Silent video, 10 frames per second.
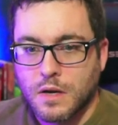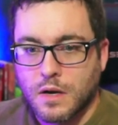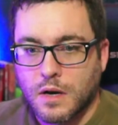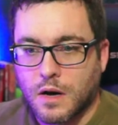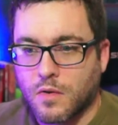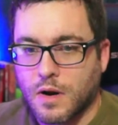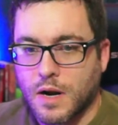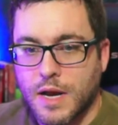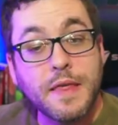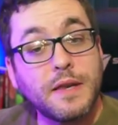All
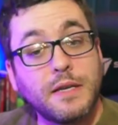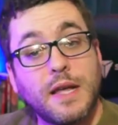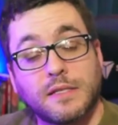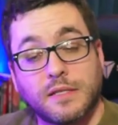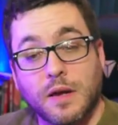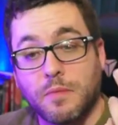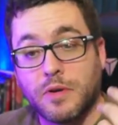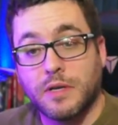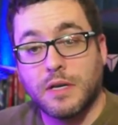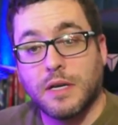right, and then yes,
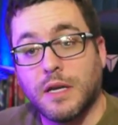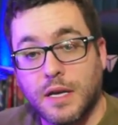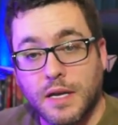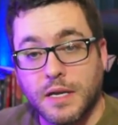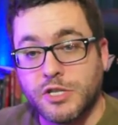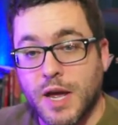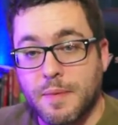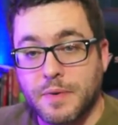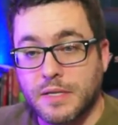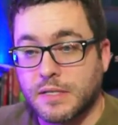someone uh, uh, in
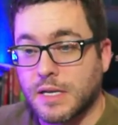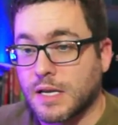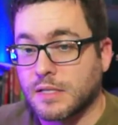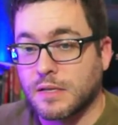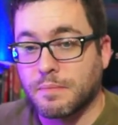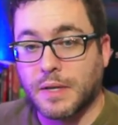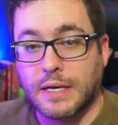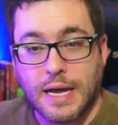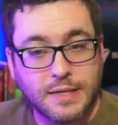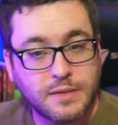Japanese saying something
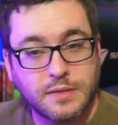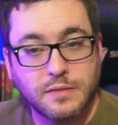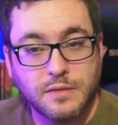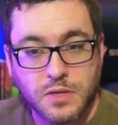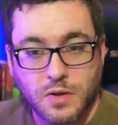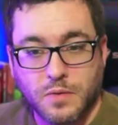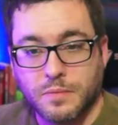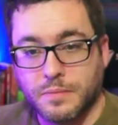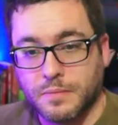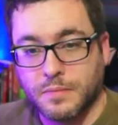nice, so
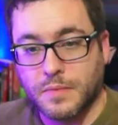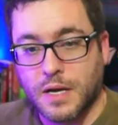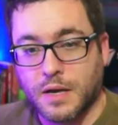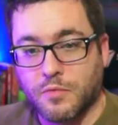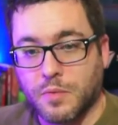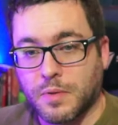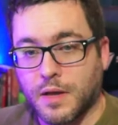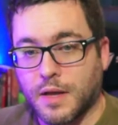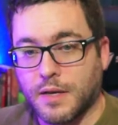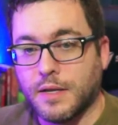I
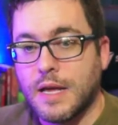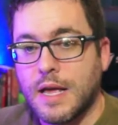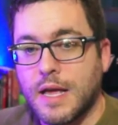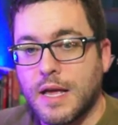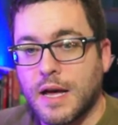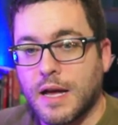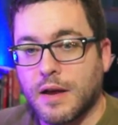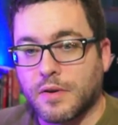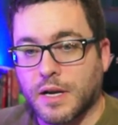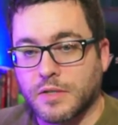replied,
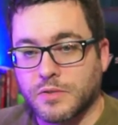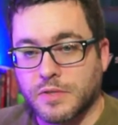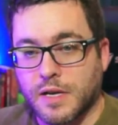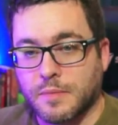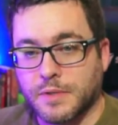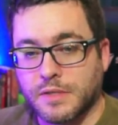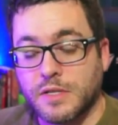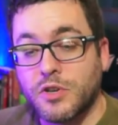"Arigato gozaimasu."